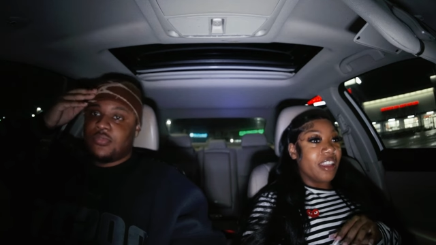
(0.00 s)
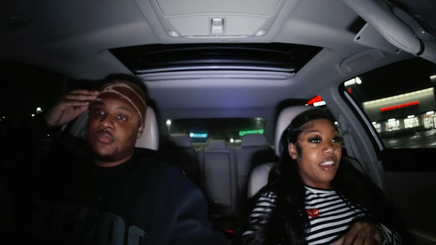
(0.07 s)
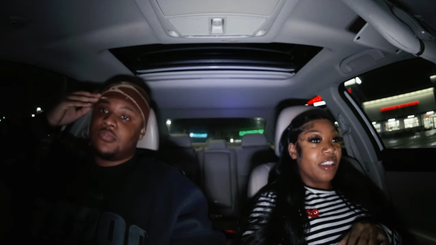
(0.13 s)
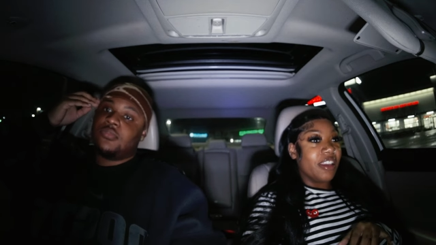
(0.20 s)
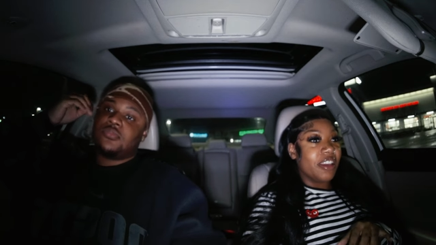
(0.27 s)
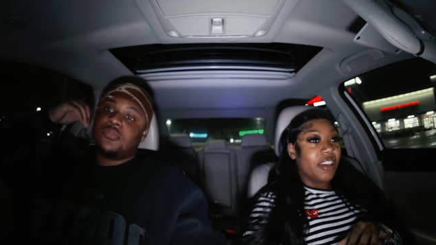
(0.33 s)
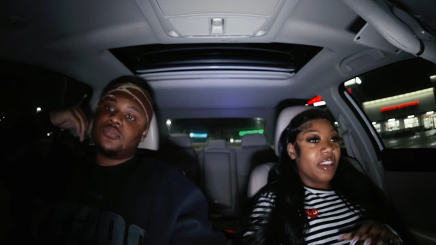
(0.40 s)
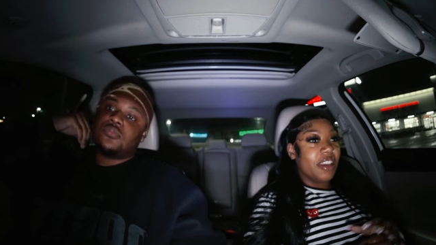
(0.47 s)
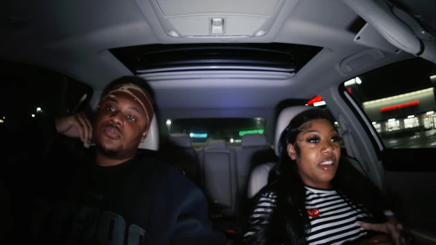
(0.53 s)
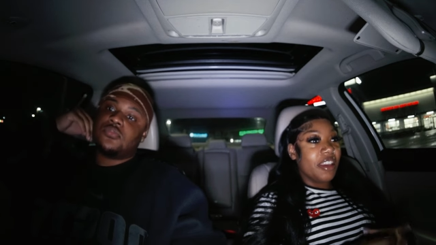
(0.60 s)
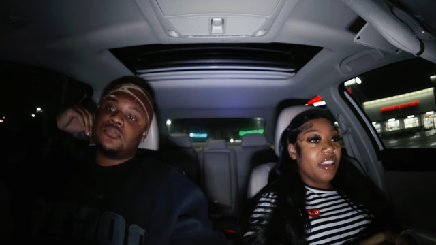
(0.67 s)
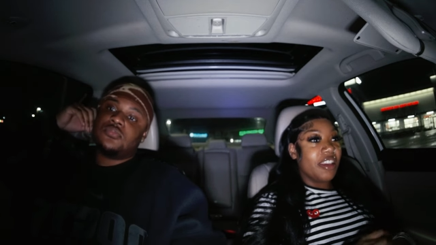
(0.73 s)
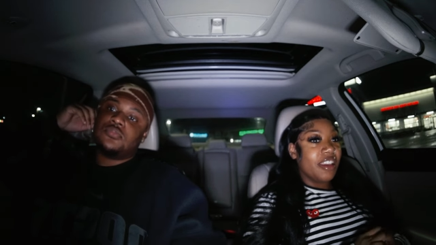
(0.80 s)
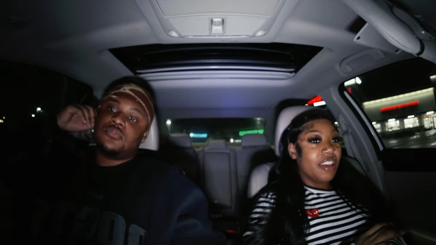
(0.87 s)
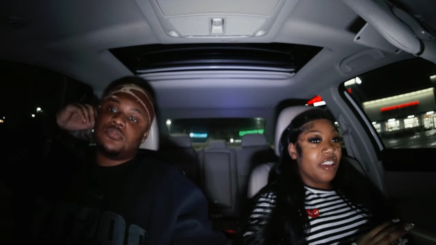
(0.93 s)
Speaker 1: Like,
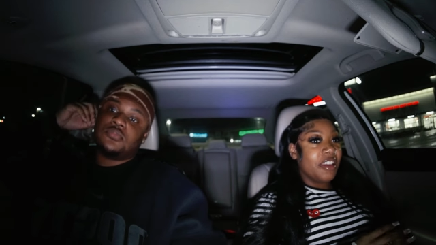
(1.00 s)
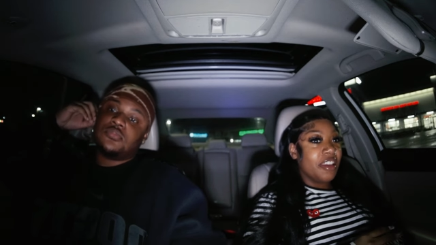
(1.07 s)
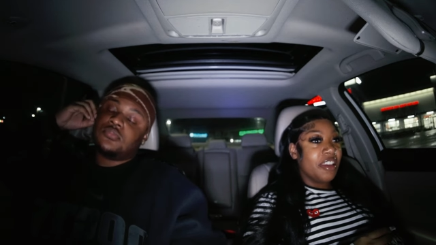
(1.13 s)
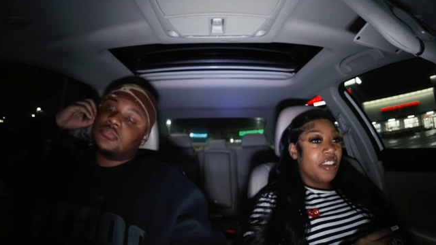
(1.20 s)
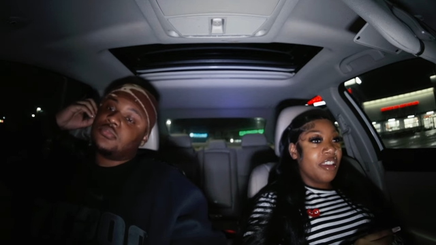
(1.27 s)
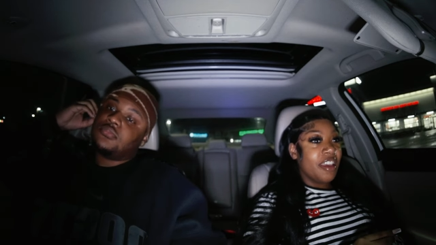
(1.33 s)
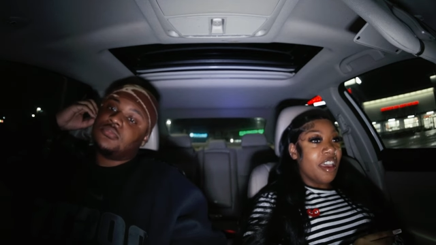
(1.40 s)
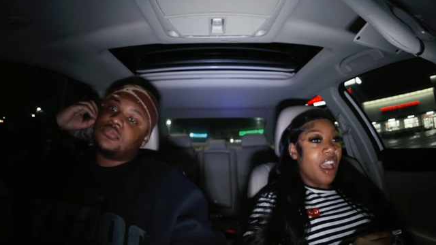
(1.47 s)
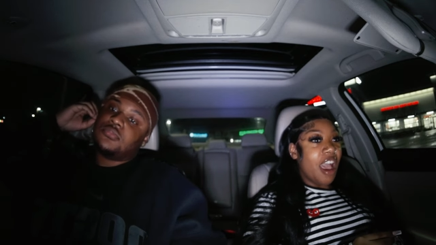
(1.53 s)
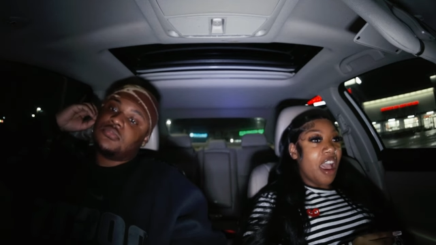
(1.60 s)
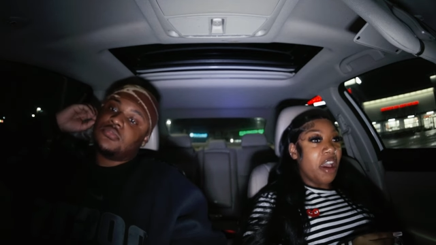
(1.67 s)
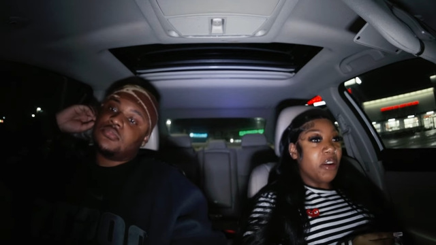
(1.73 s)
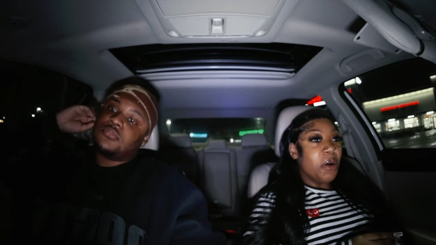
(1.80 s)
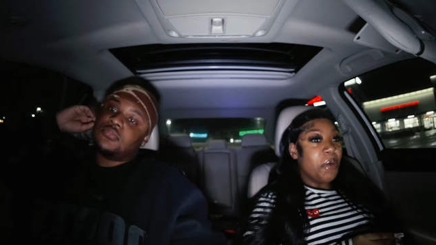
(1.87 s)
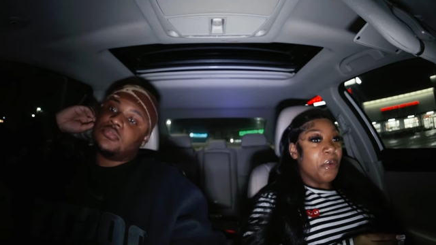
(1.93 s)

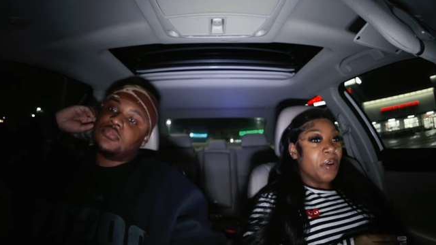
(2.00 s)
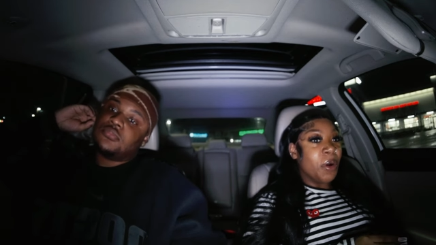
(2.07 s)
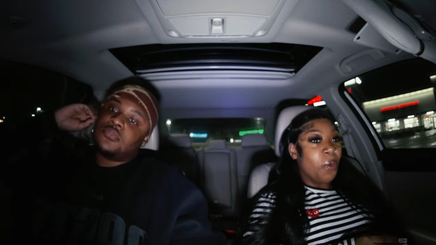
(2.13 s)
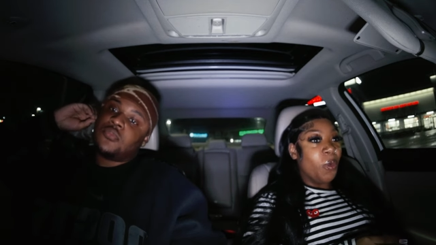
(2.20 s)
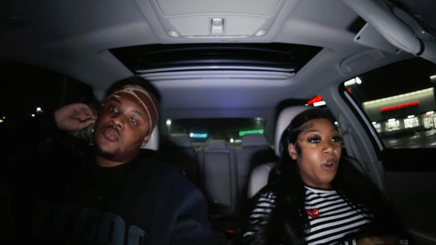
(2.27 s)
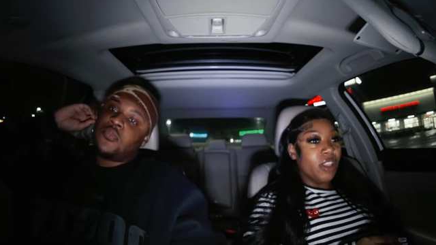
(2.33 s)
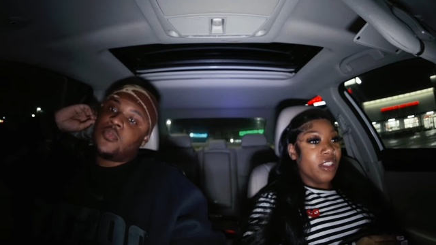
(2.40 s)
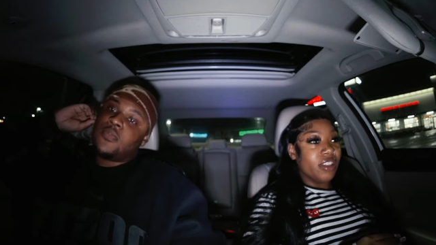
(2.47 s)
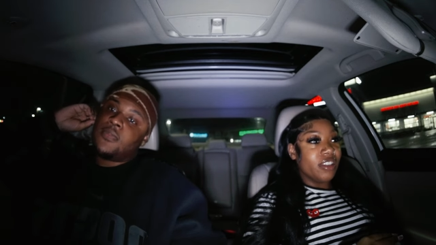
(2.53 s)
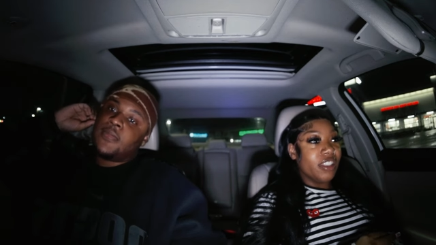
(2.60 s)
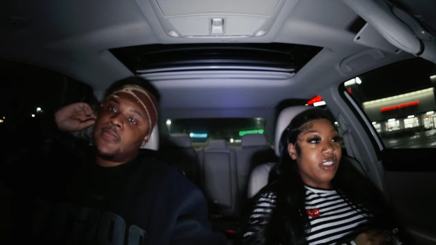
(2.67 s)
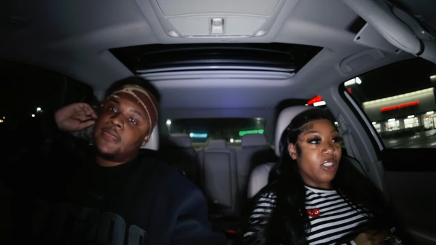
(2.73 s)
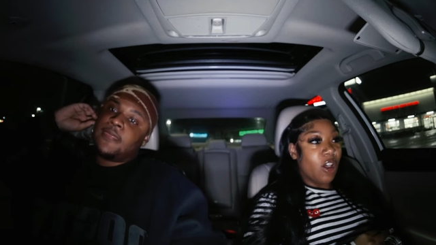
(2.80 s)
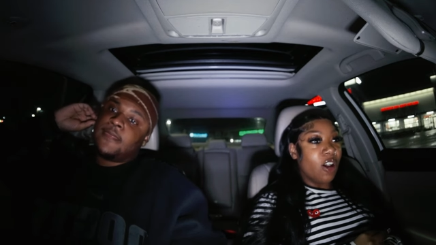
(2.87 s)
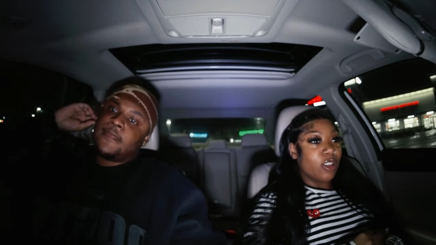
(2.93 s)
I don't want to
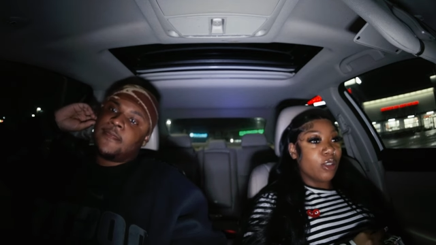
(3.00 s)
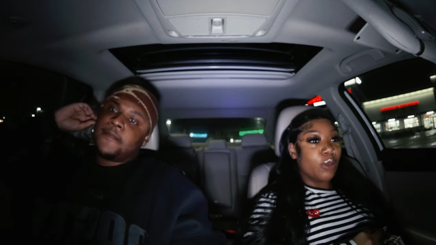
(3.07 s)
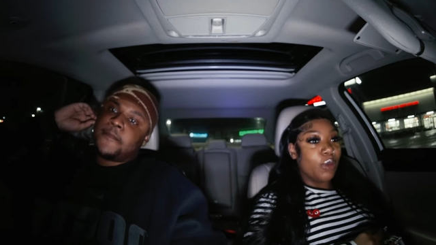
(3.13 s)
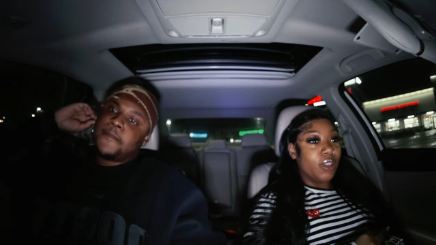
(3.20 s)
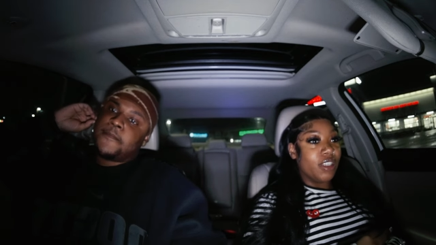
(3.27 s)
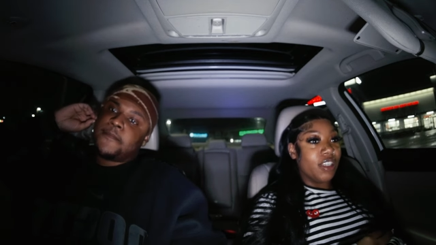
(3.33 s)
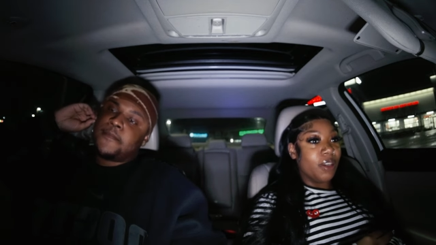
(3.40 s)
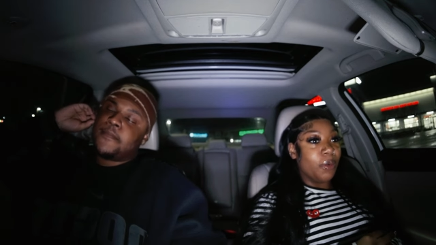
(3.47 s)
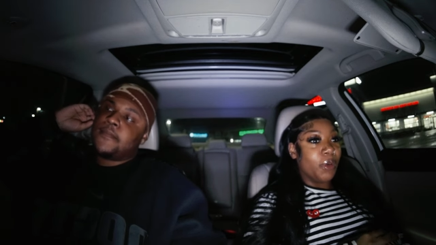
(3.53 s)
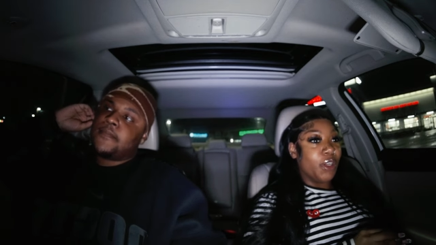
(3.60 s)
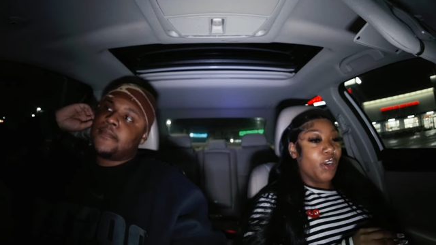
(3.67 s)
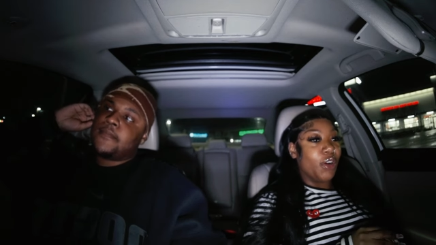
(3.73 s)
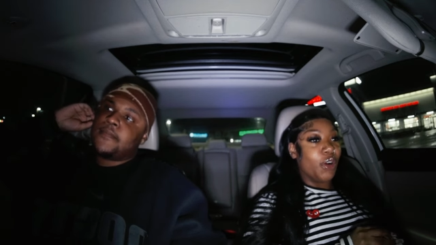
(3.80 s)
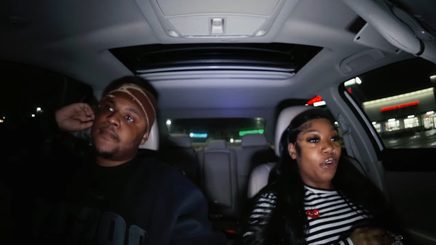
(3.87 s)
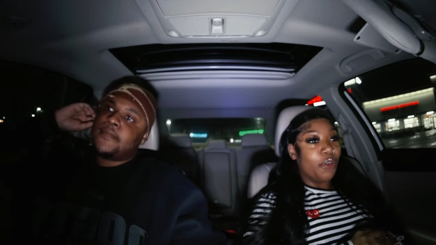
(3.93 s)
willingly talk to a nigga
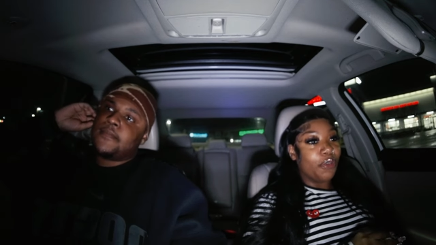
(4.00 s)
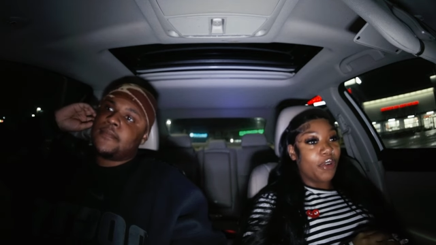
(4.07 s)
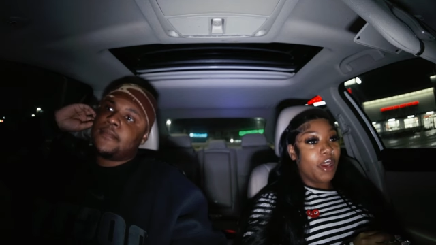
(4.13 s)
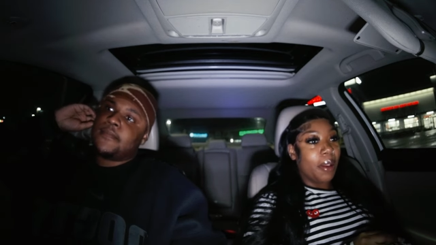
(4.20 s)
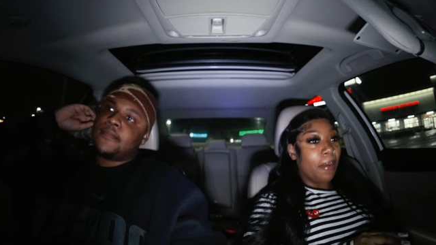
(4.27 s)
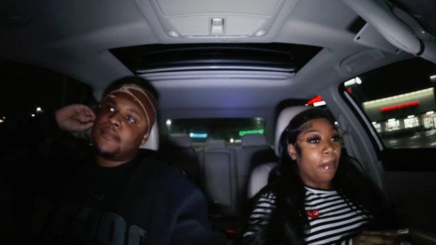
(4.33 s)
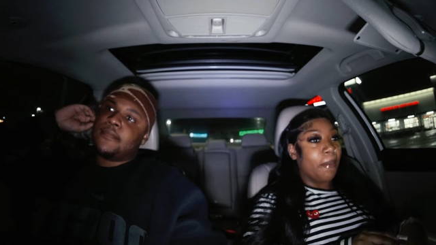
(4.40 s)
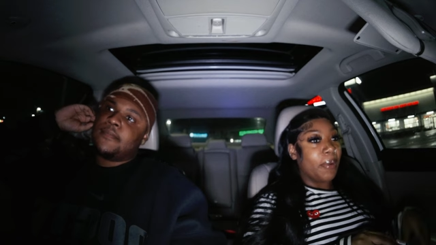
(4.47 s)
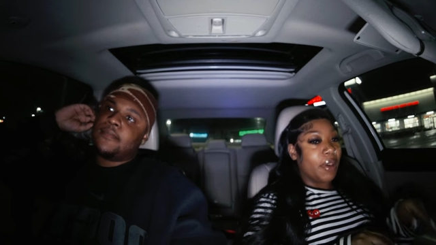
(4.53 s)
with a girlfriend,